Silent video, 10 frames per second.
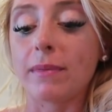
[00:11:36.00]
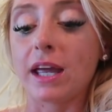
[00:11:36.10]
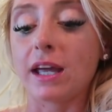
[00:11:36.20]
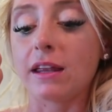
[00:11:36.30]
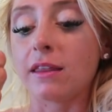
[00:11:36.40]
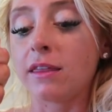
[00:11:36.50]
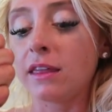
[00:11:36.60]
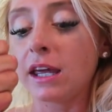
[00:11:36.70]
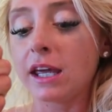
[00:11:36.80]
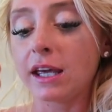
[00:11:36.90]
make
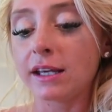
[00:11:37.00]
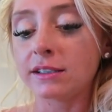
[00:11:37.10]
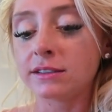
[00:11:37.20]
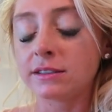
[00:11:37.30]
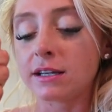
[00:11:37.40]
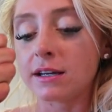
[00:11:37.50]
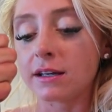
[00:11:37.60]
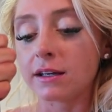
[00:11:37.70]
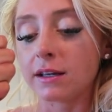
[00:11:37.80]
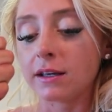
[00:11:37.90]
these.
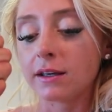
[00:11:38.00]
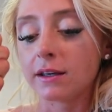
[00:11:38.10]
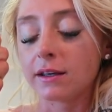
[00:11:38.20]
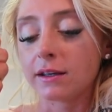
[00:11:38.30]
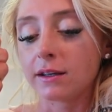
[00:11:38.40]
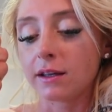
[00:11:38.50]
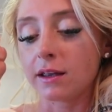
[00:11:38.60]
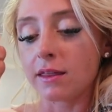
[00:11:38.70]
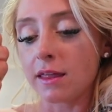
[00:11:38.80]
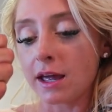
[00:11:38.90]

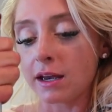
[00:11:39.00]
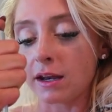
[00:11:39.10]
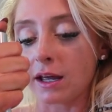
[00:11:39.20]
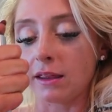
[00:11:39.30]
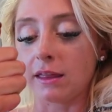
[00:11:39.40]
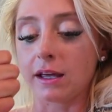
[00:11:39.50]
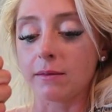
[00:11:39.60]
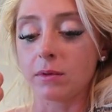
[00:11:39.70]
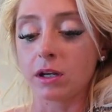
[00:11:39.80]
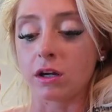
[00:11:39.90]
And then I think
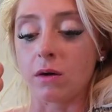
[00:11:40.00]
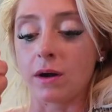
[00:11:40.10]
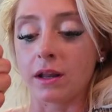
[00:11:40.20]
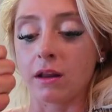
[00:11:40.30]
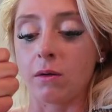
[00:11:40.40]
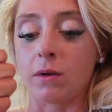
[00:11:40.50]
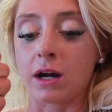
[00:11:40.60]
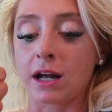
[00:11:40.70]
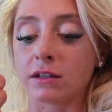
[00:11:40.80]
I'm gonna go on a little walk